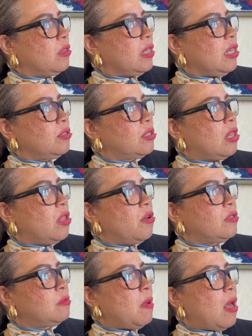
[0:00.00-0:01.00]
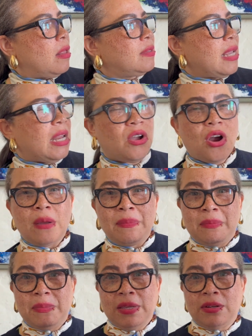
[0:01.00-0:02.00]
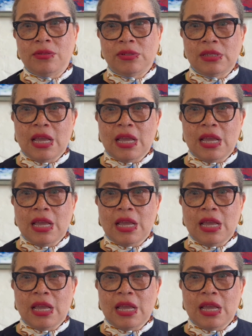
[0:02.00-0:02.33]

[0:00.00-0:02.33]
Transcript: kills clothes moths and carpet beetles.